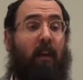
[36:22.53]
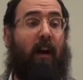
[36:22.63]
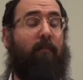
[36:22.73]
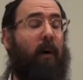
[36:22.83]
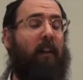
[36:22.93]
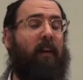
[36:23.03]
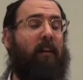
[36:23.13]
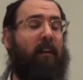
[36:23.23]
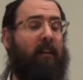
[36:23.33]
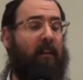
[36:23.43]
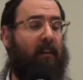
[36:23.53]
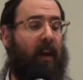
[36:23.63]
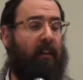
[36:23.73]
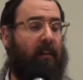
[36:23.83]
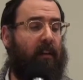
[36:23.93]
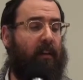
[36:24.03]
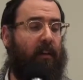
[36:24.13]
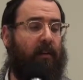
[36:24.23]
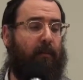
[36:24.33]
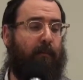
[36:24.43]
Amalek are
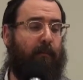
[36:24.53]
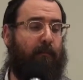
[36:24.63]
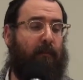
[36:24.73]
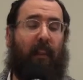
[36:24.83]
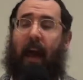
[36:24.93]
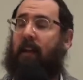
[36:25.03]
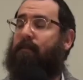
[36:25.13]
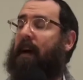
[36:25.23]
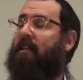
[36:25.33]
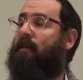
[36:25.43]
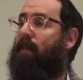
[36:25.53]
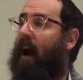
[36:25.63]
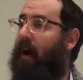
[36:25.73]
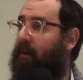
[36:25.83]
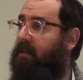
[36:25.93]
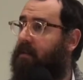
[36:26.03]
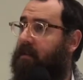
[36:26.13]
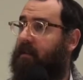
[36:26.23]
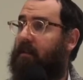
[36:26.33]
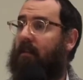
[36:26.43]
the land-based
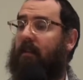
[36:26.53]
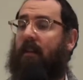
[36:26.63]
pirates.